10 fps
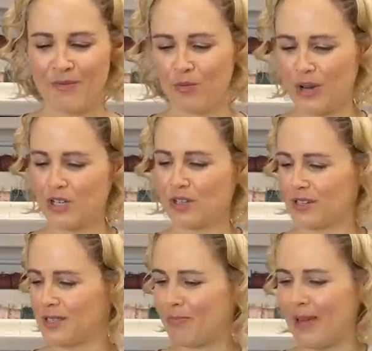which
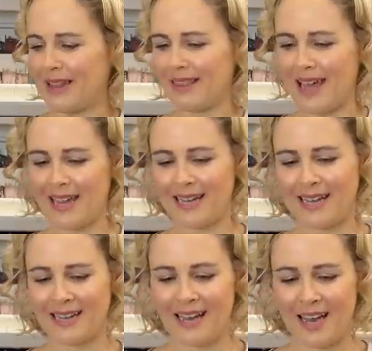looks a bit
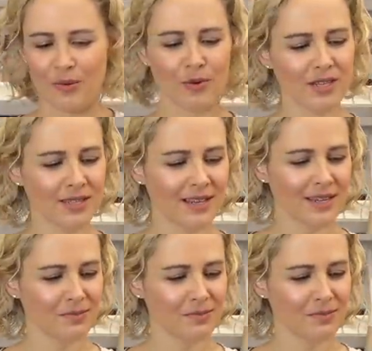like, I want to say